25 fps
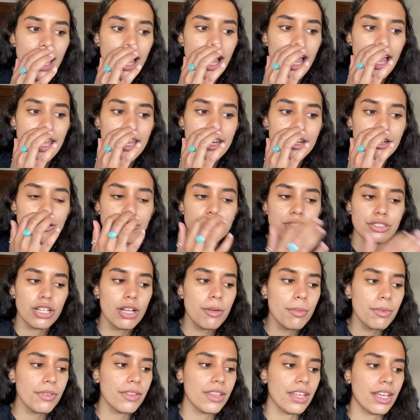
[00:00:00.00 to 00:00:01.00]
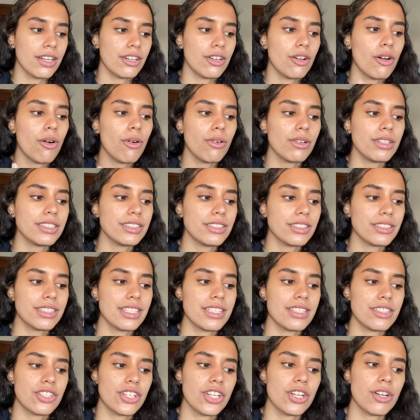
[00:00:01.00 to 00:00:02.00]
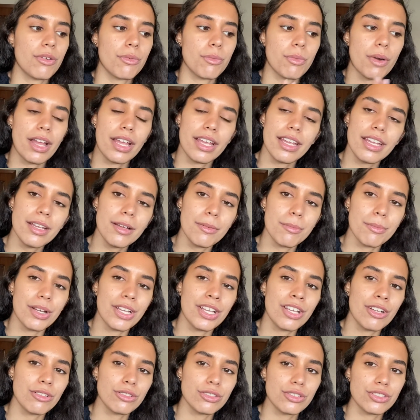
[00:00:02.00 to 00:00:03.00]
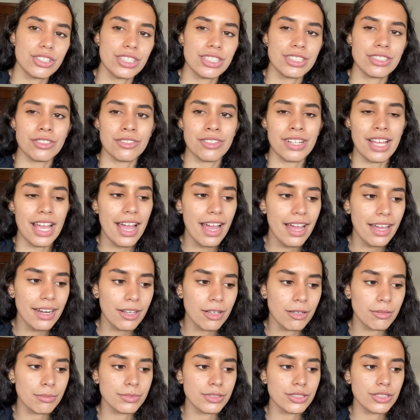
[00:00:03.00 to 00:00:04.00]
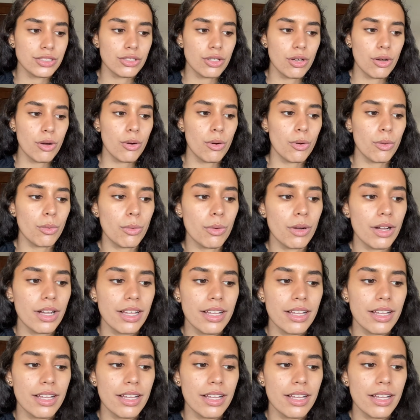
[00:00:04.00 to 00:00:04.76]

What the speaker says: And on top of that, not only does he cheat on Rahim, but he also cheats on Adam. So